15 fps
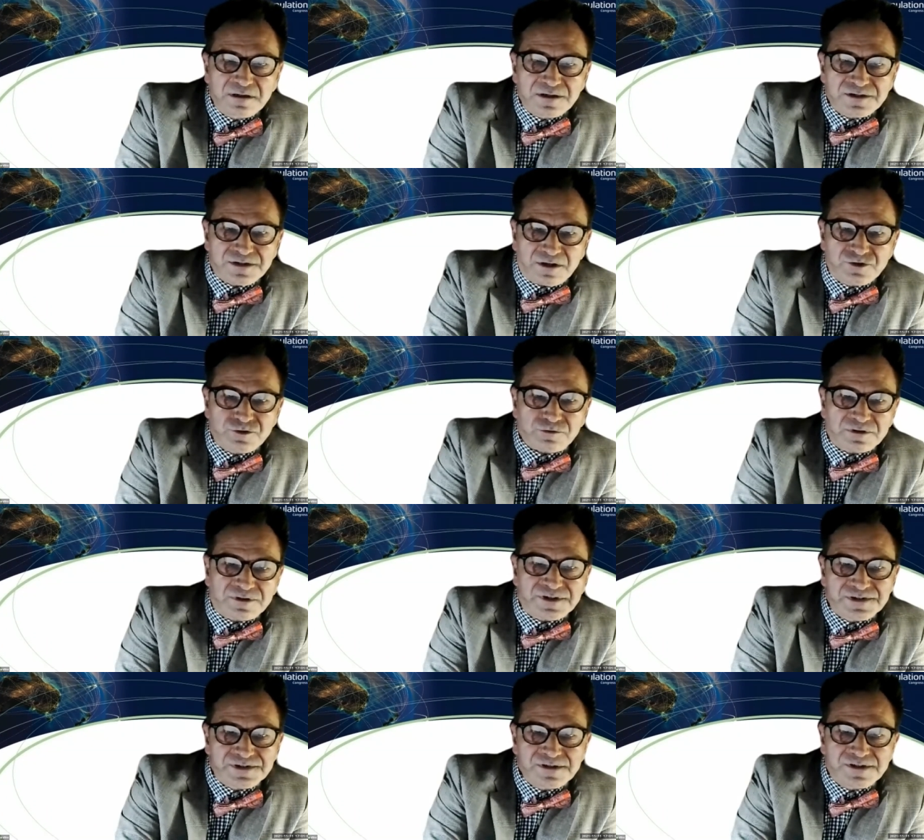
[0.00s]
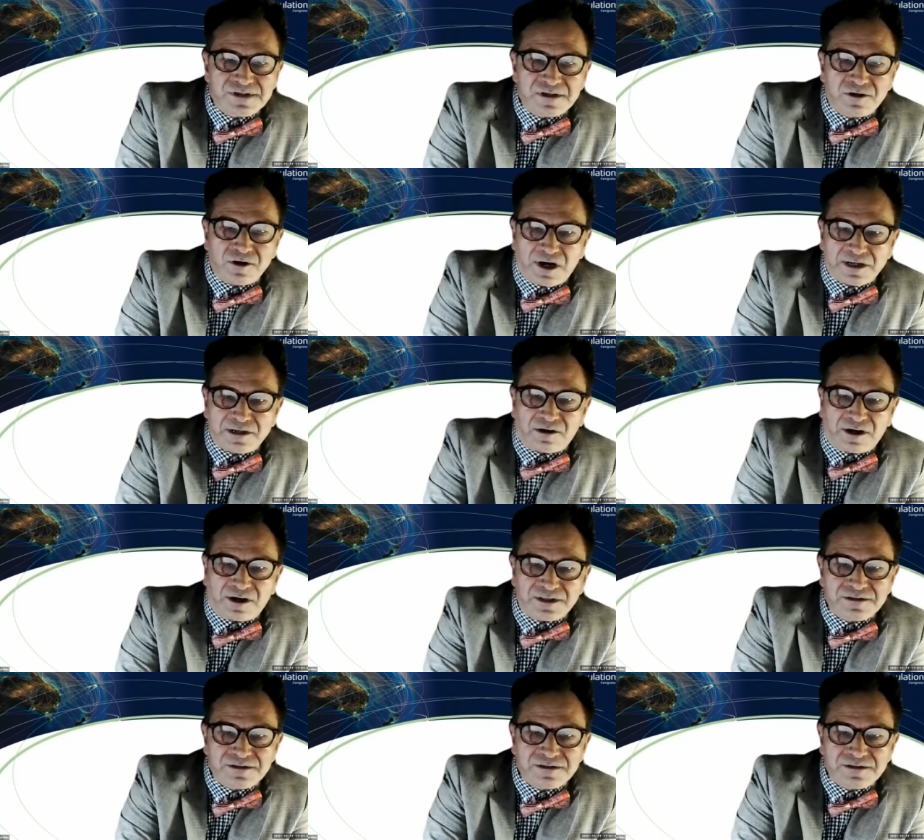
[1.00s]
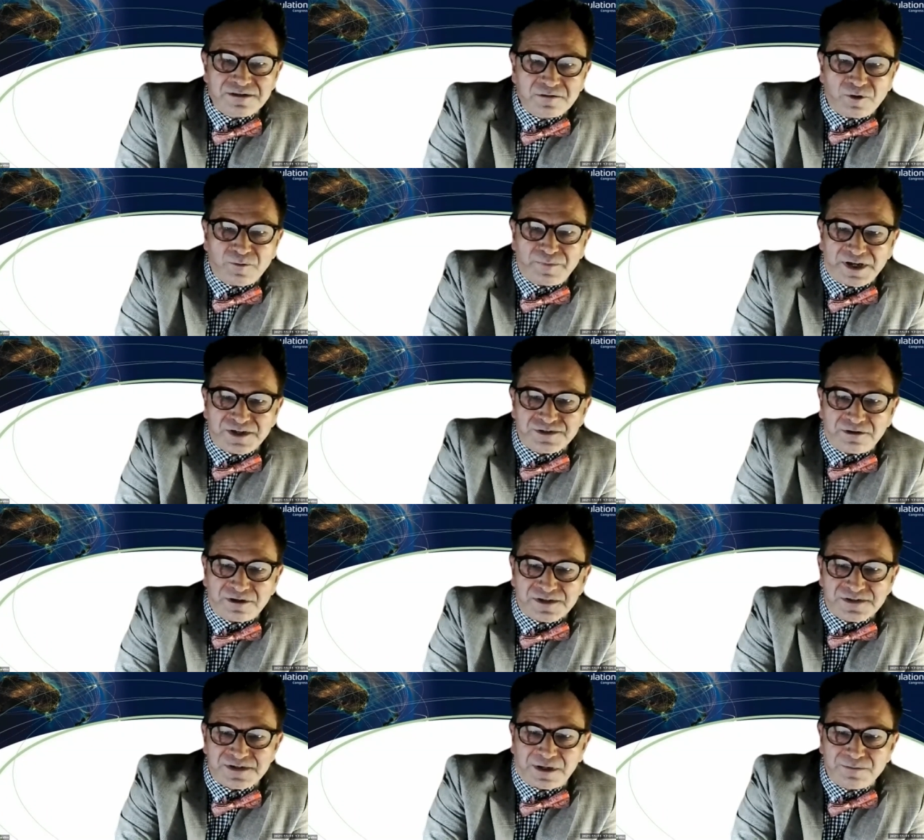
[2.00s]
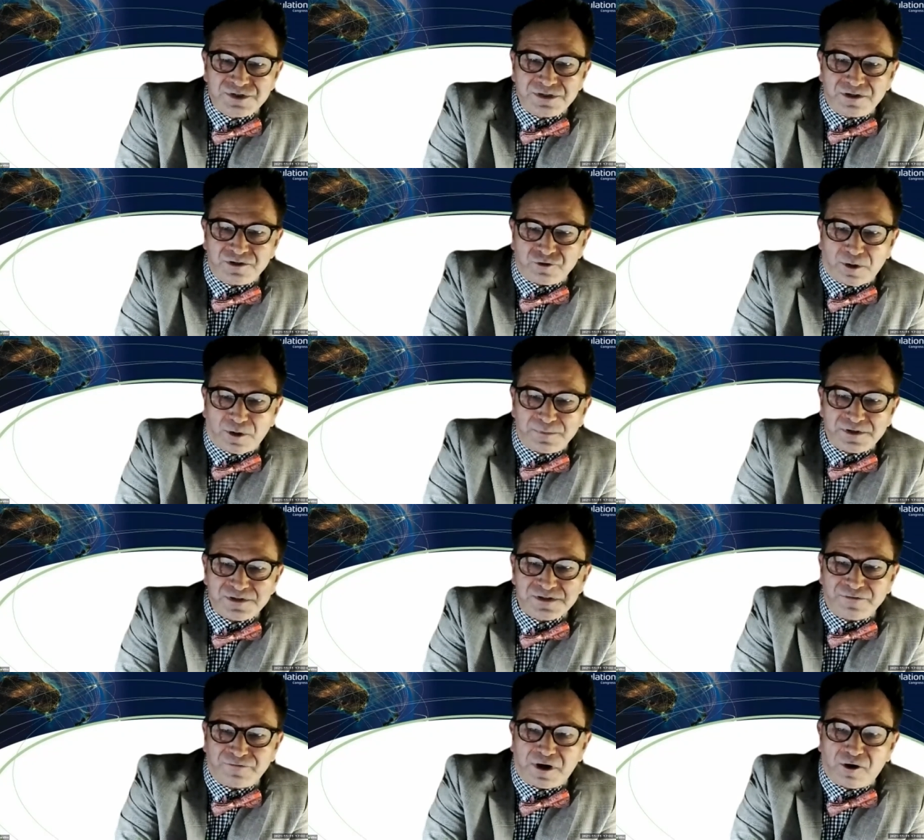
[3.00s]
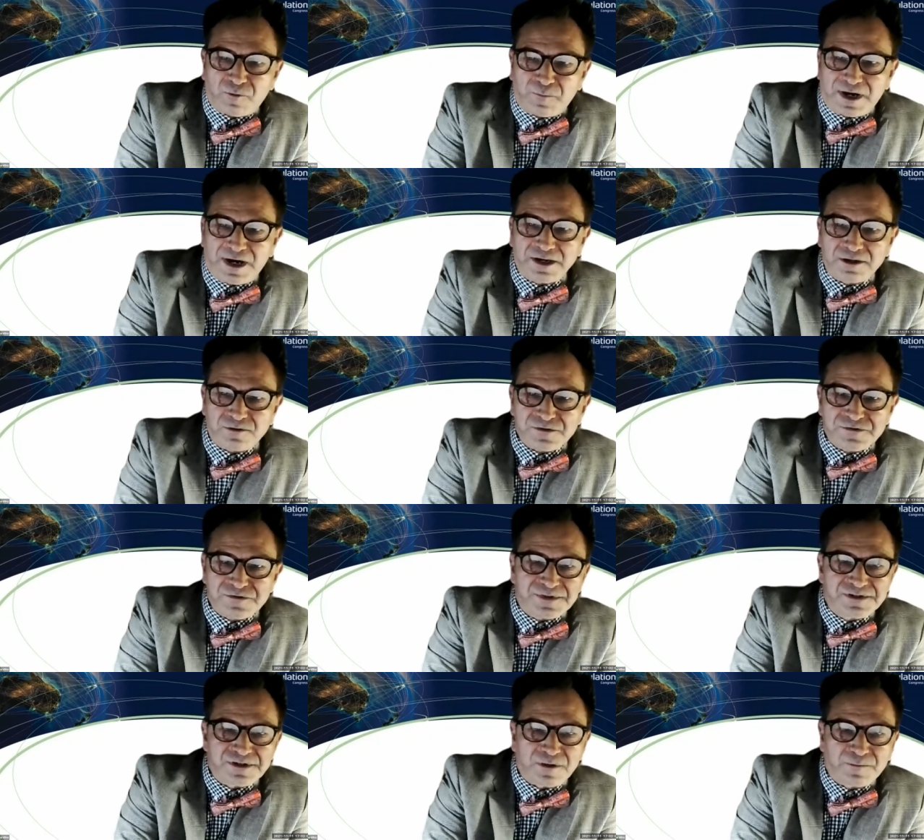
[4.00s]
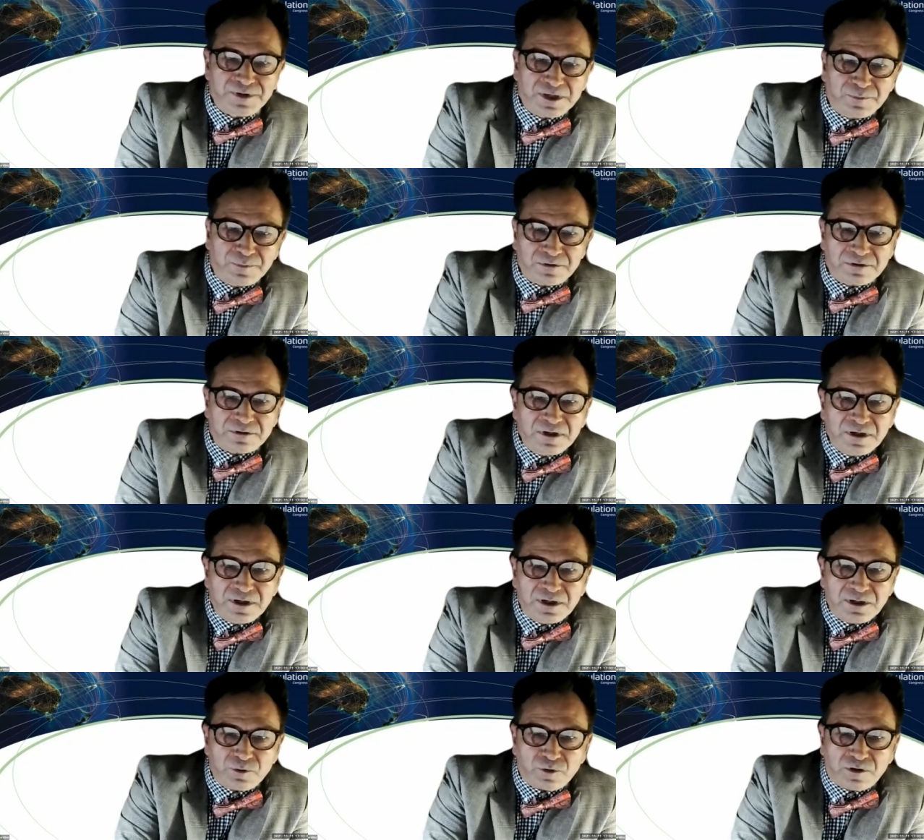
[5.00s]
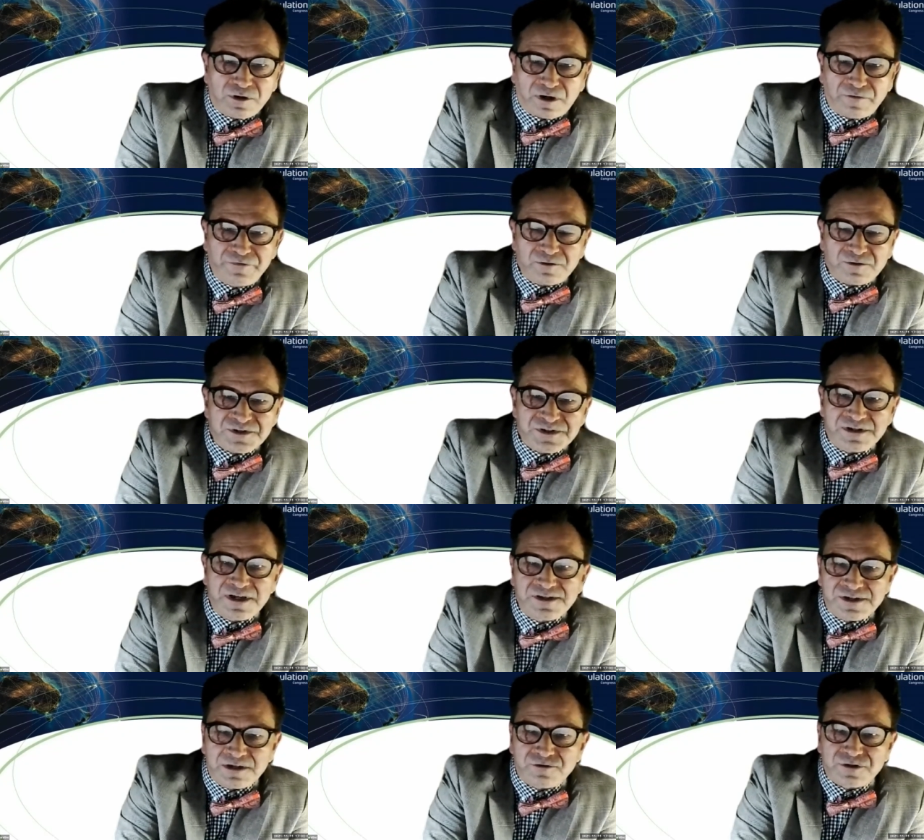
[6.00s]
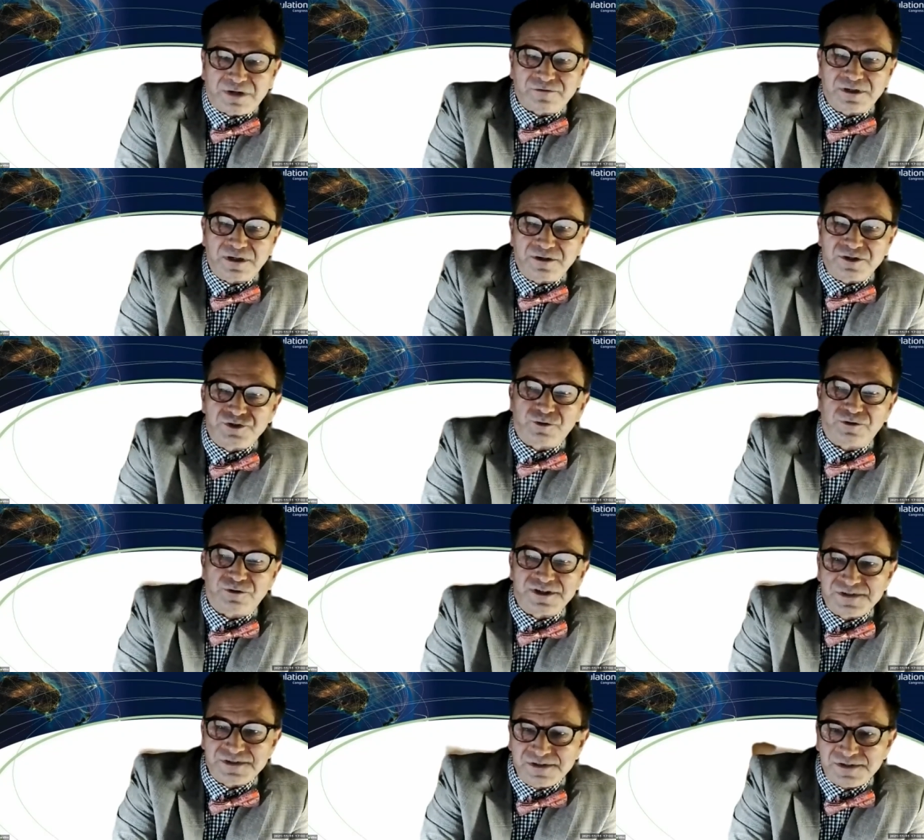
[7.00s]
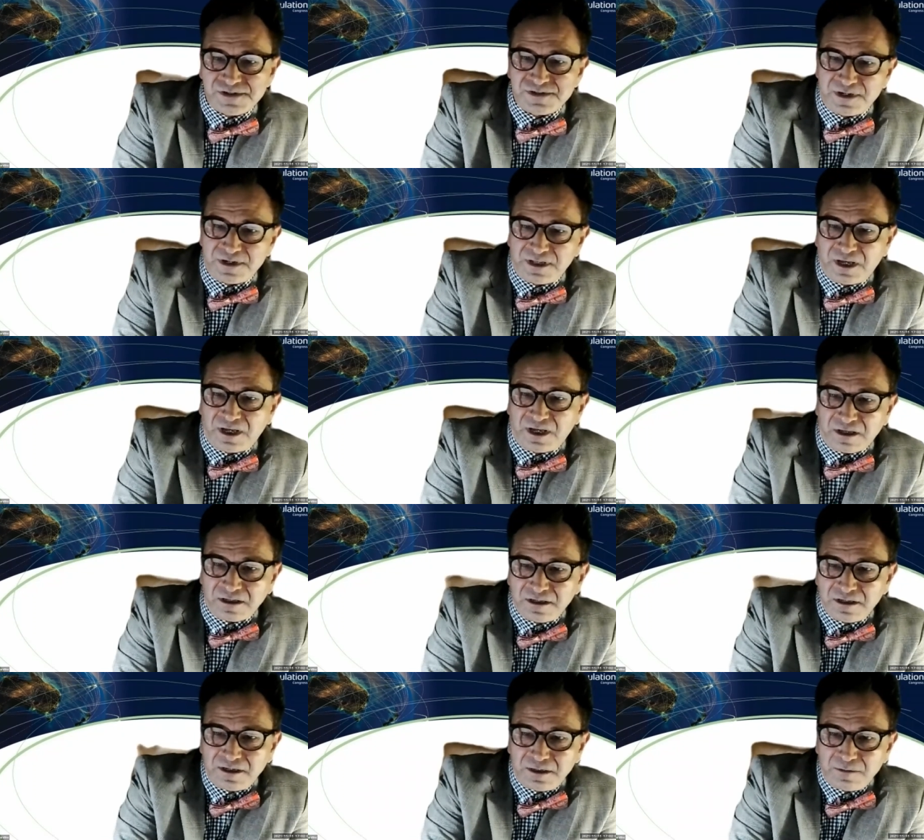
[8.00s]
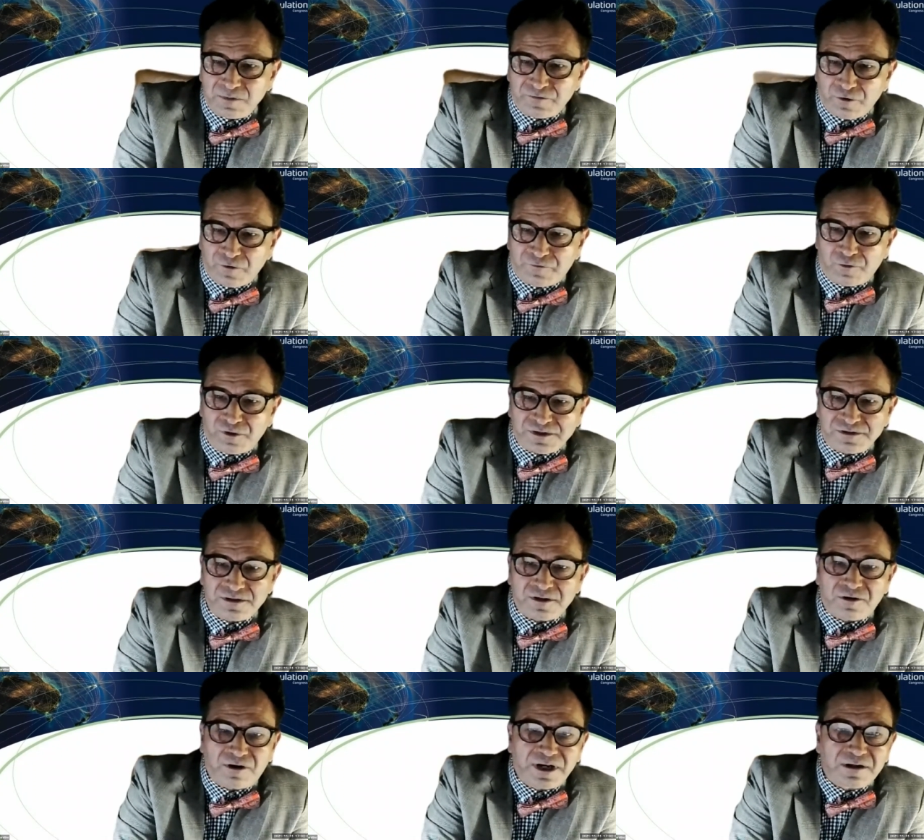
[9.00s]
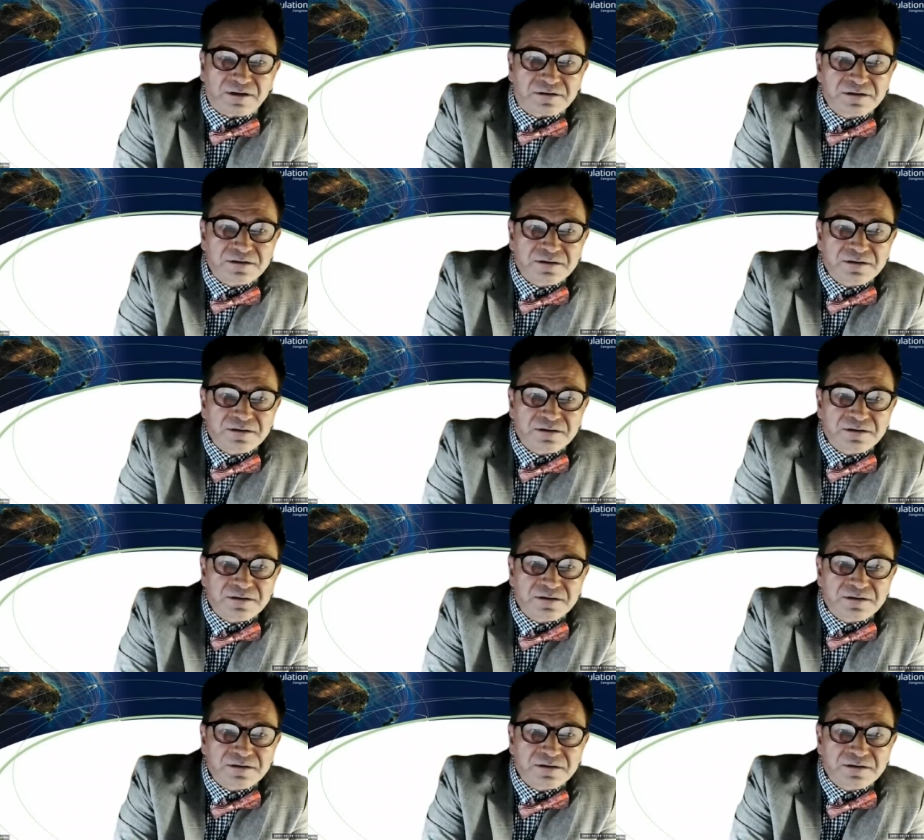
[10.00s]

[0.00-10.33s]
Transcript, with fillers: Social distancing guidelines were based on the assumption that droplets of viral particles from sick people who were coughing or sneezing traveled only short distances in the air before falling to the ground.